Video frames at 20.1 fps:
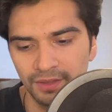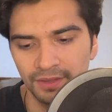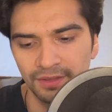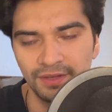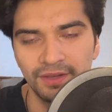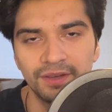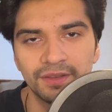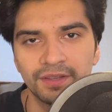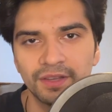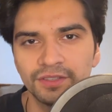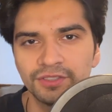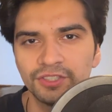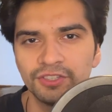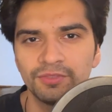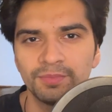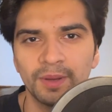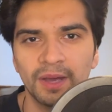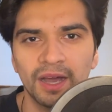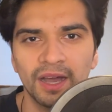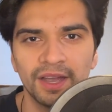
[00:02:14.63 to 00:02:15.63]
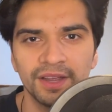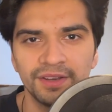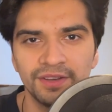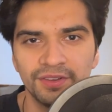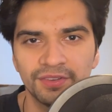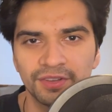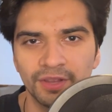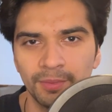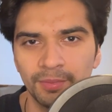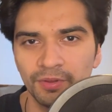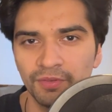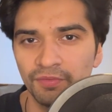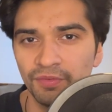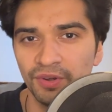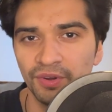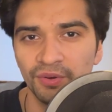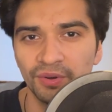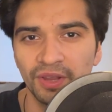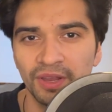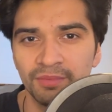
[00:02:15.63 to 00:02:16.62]
The intentions behind these types of
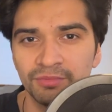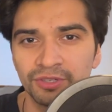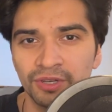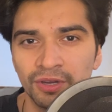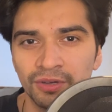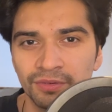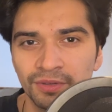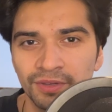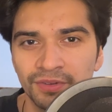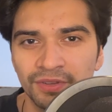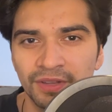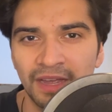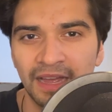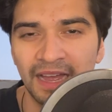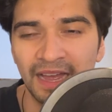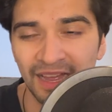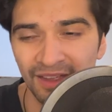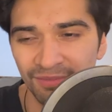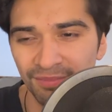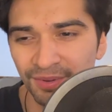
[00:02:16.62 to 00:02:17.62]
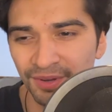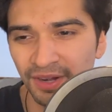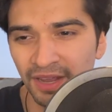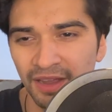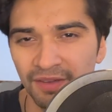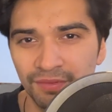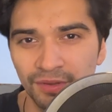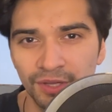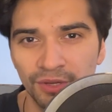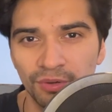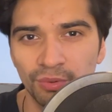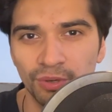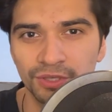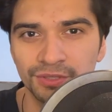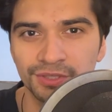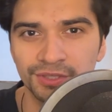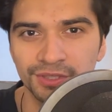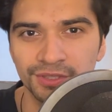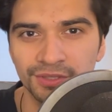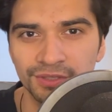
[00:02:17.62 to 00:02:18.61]
video game genres have been heavily
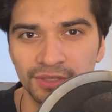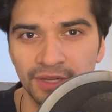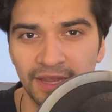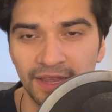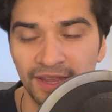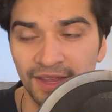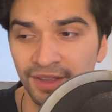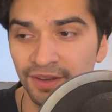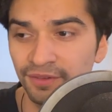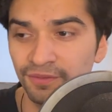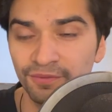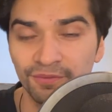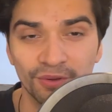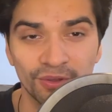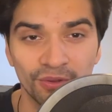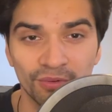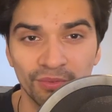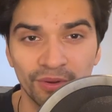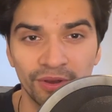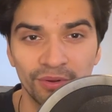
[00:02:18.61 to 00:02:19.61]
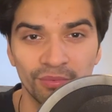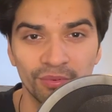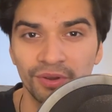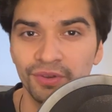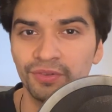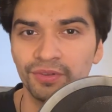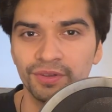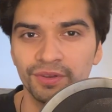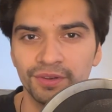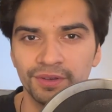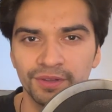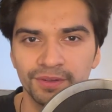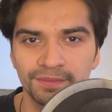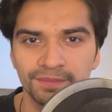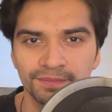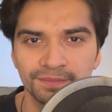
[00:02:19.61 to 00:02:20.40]
questioned and for the right reason.